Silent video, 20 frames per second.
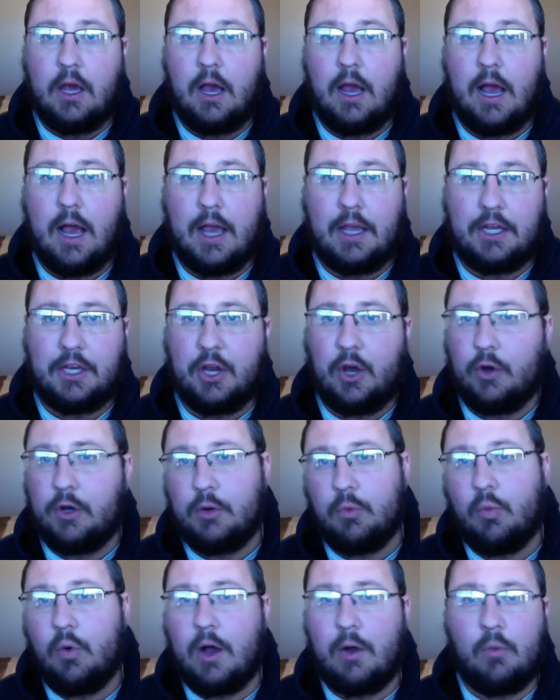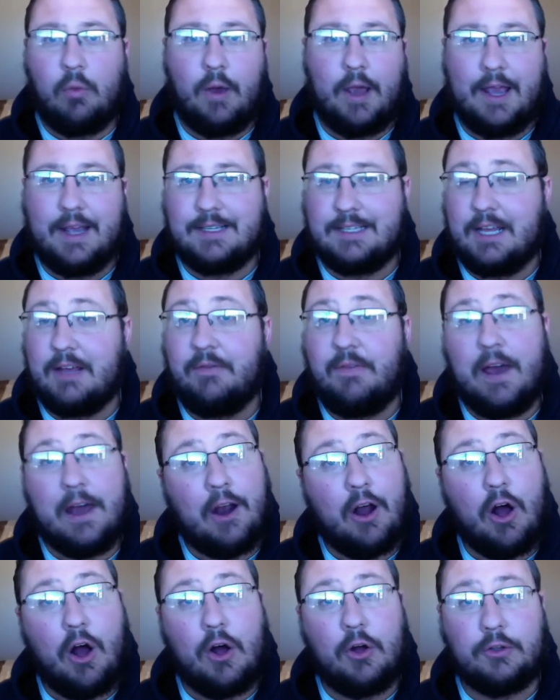In what ways, if at
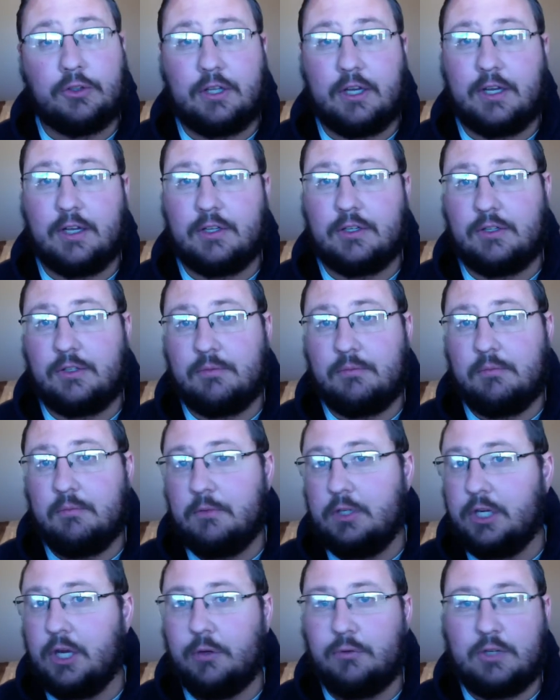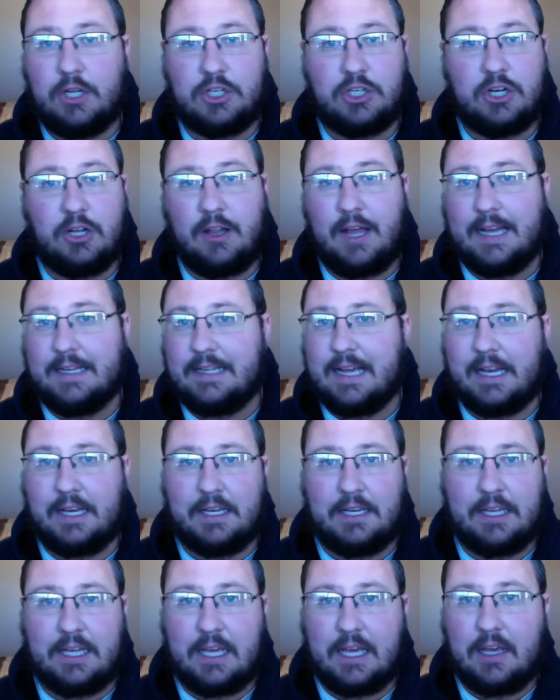all, does digital
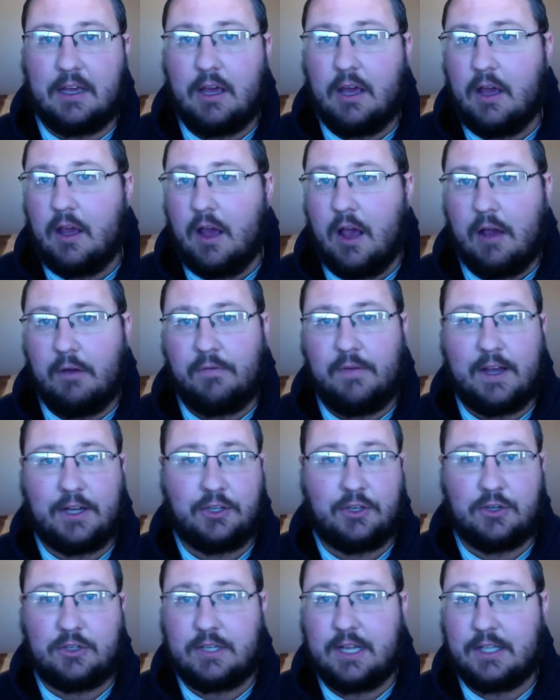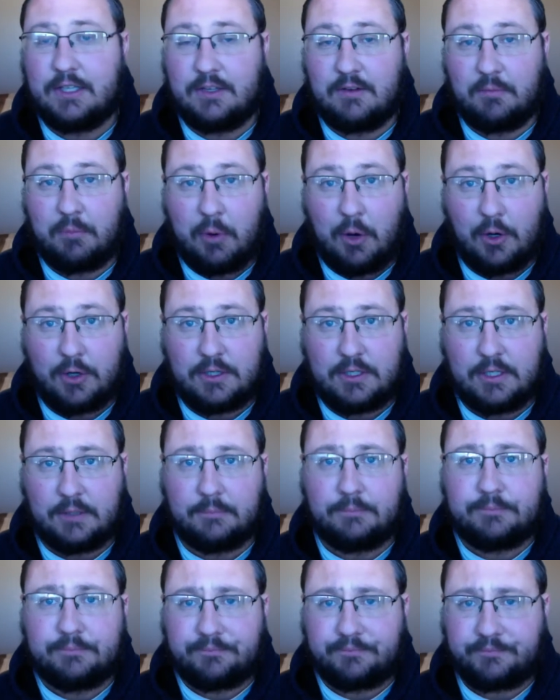identity affect your sense of
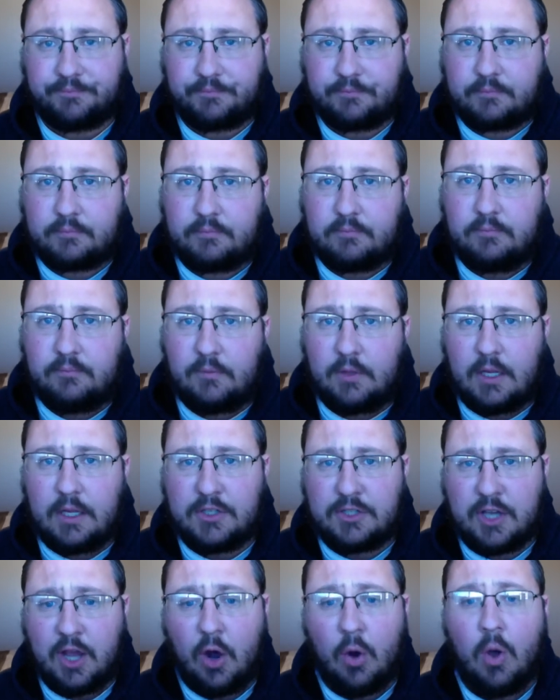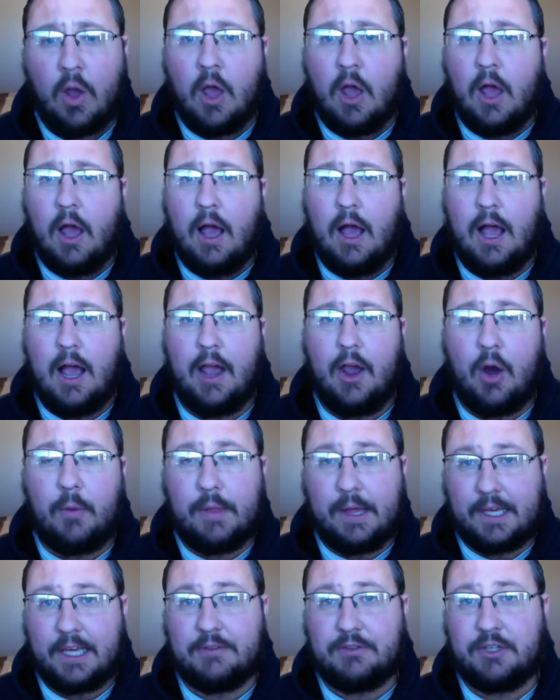person? So I hope
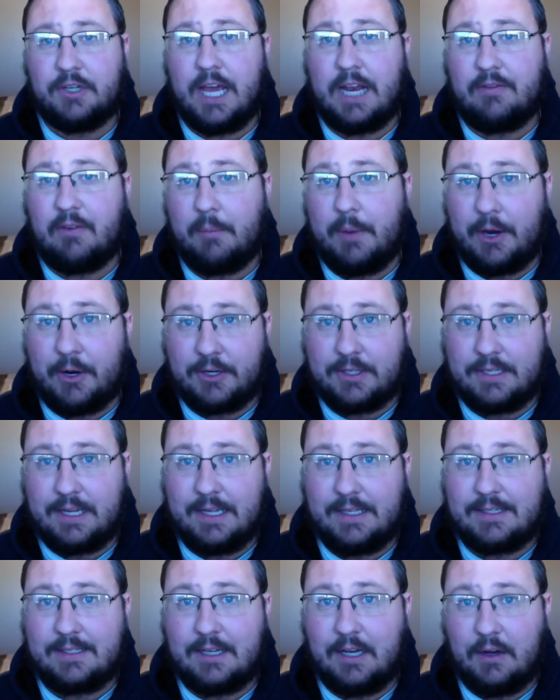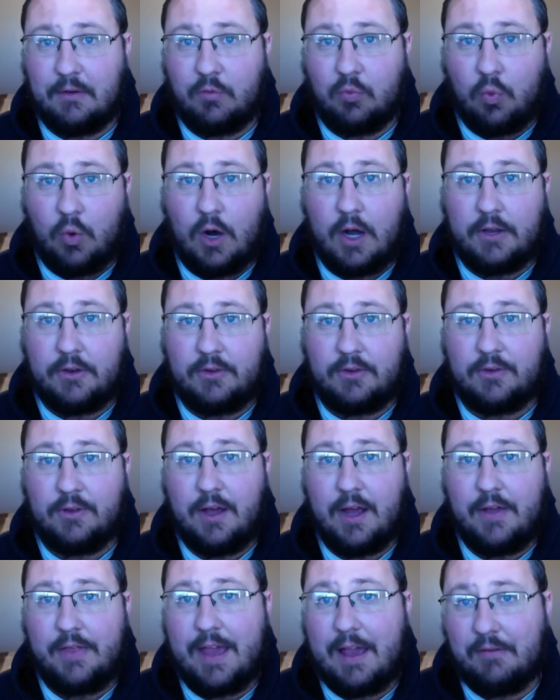that gives you kind of a better sense of what
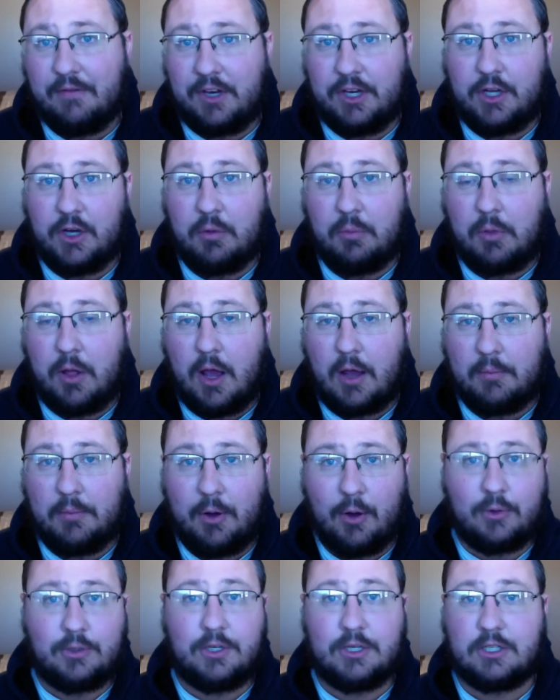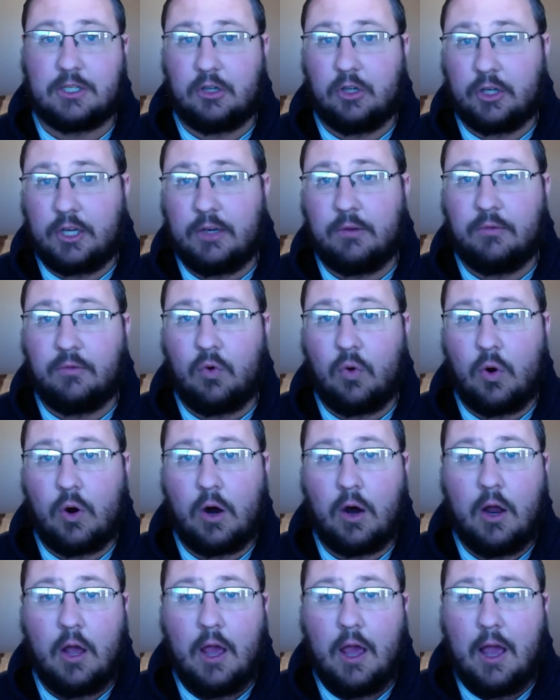that video blog post is looking for.